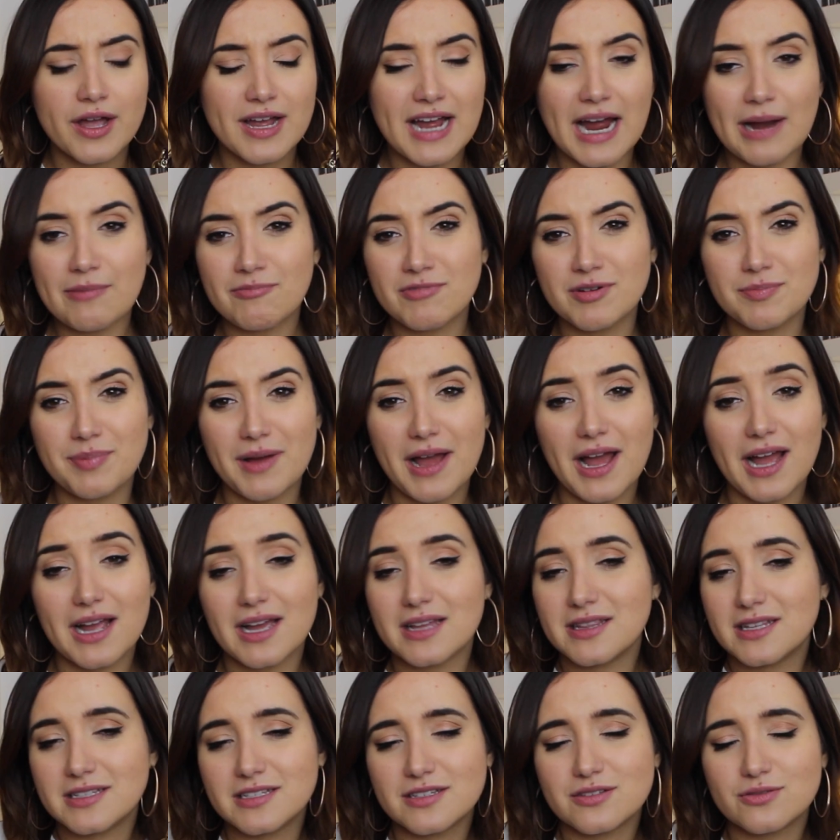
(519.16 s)
camera
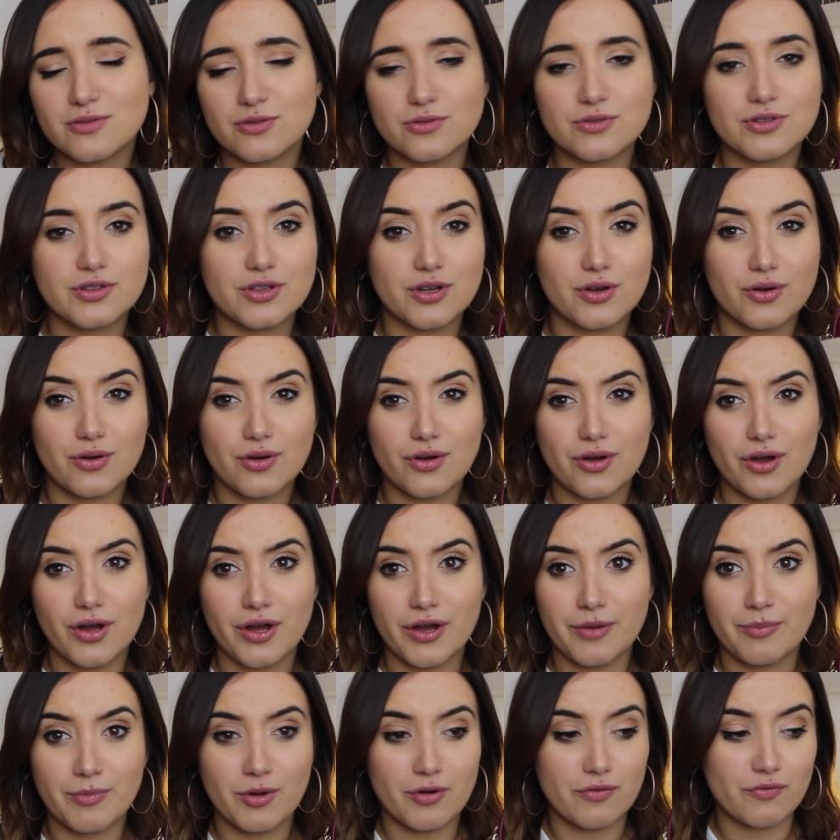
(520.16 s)
bag, and this is called the
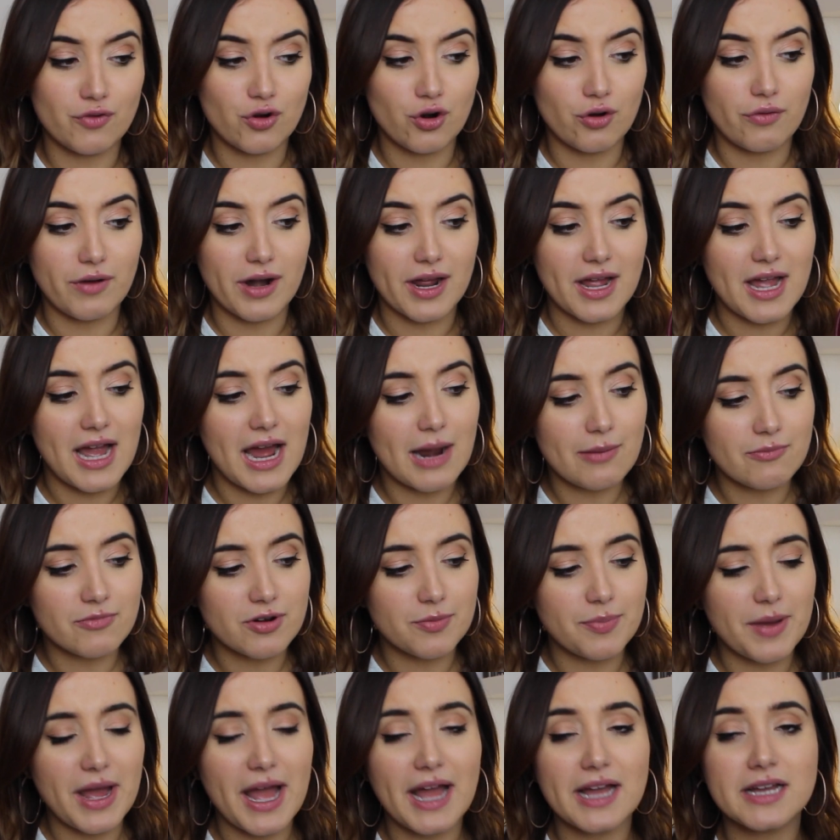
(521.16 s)
Aurora
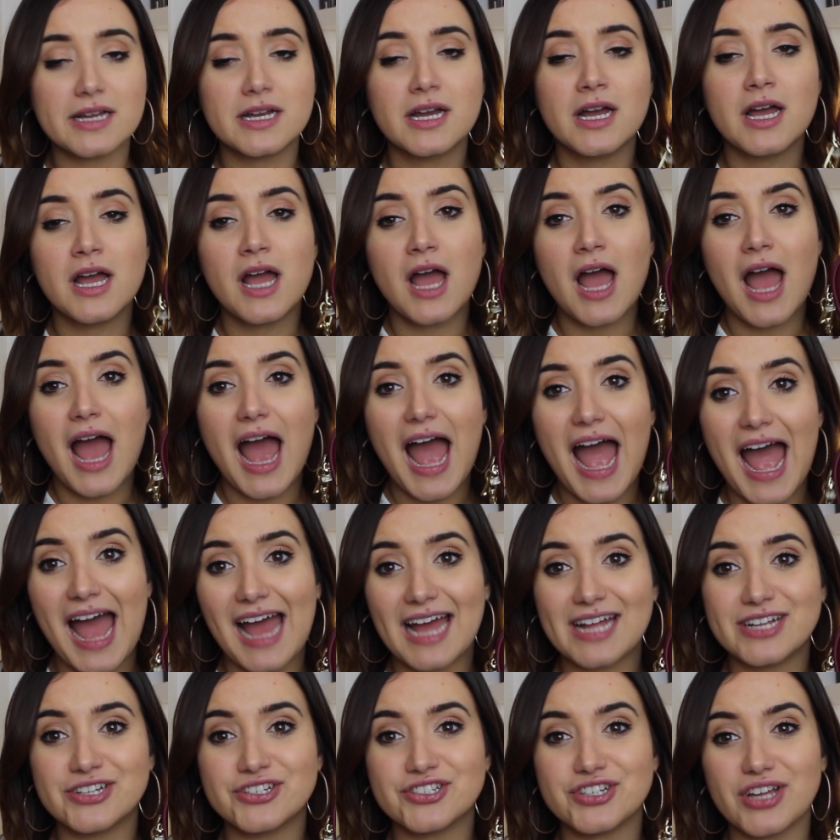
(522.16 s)
camera bag.
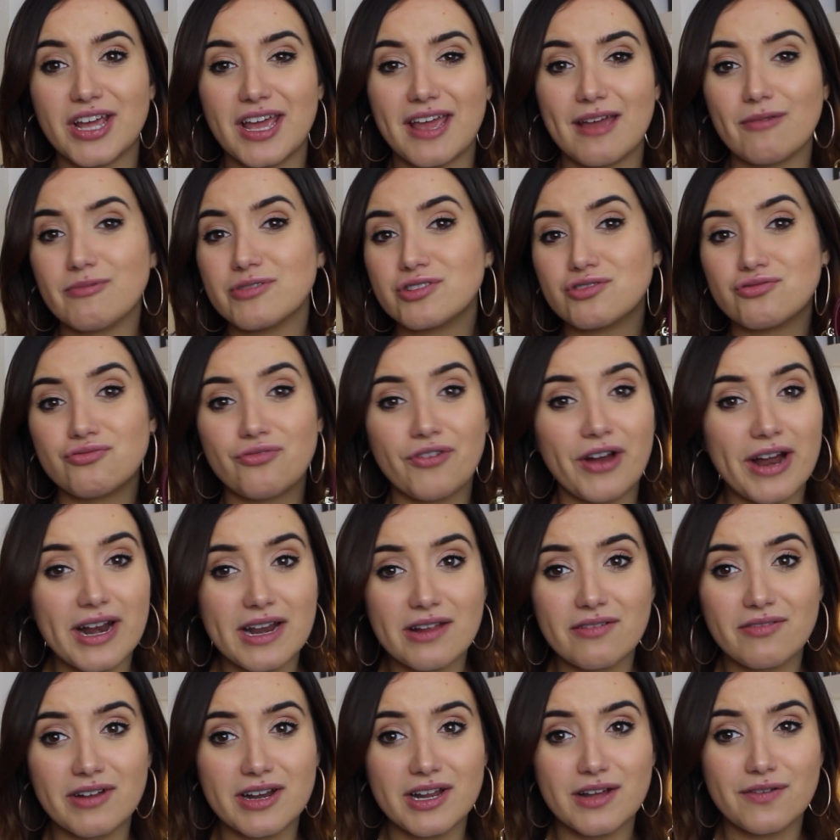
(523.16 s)
And it was
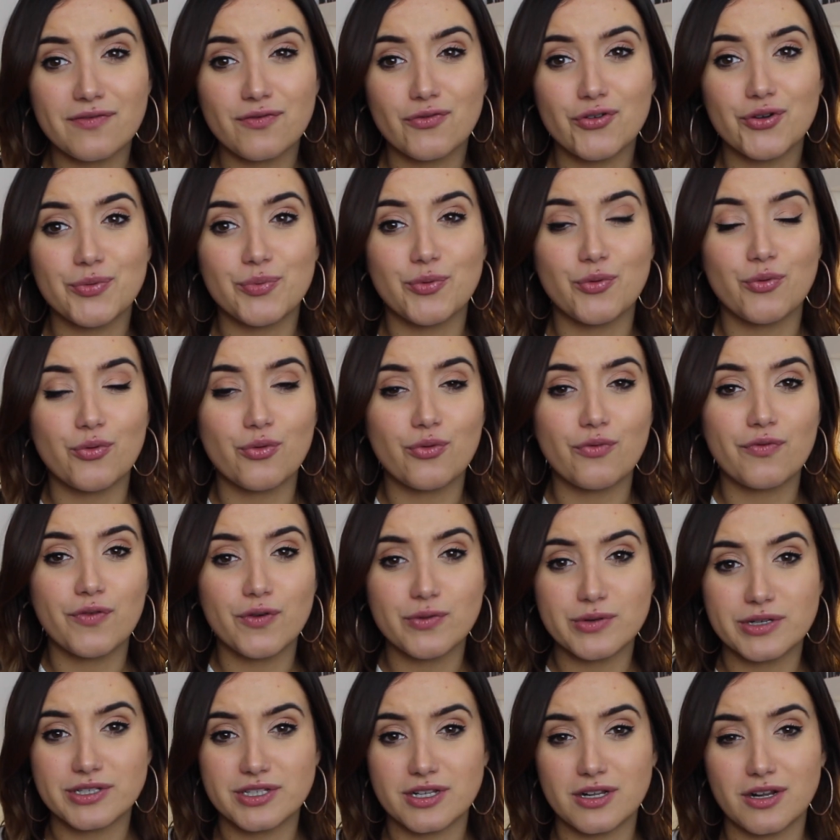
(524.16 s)
really, really affordable.
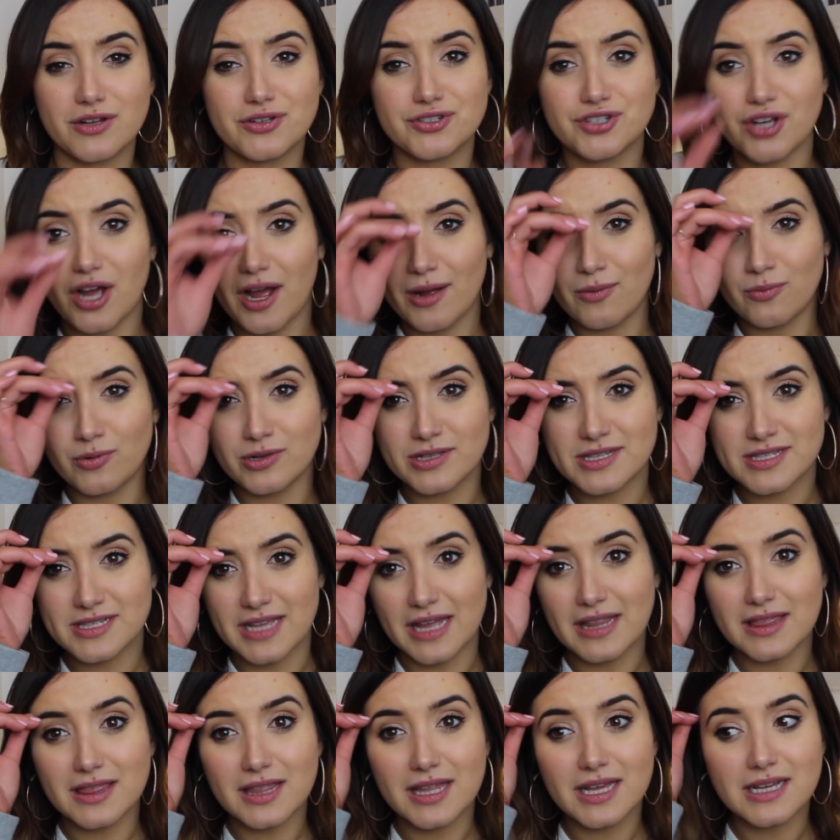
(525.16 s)
Full disclosure, I was
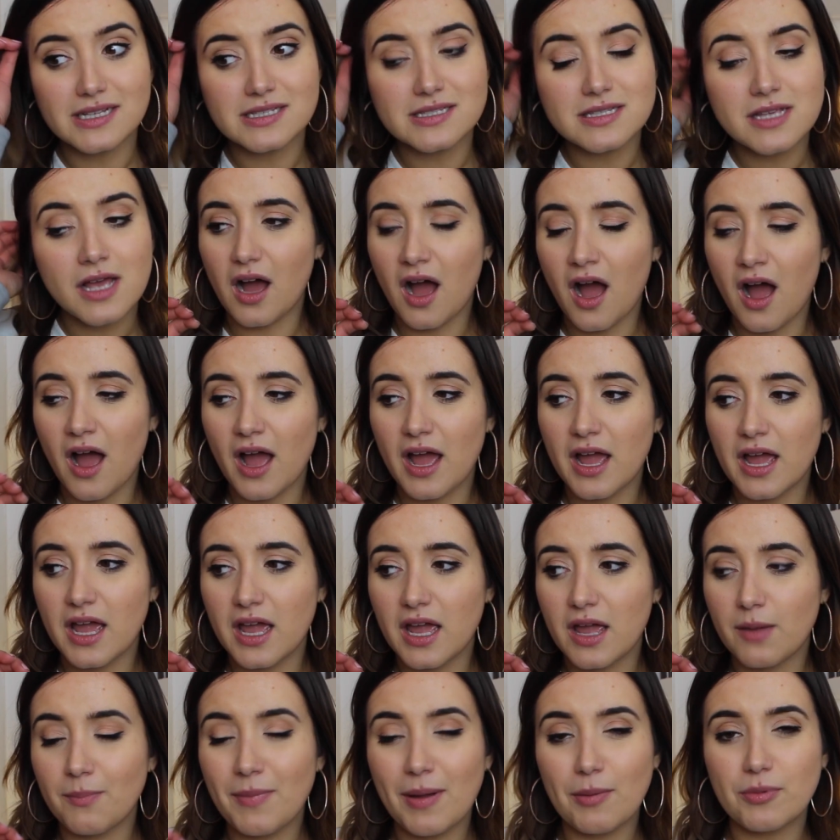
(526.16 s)
sent this.
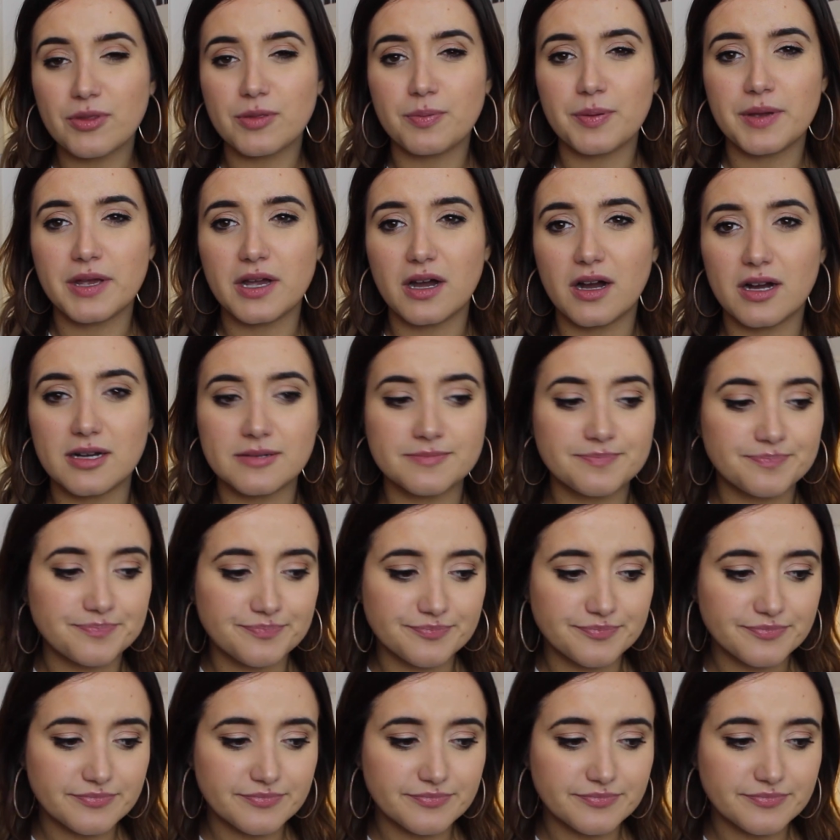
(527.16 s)
I met with a PR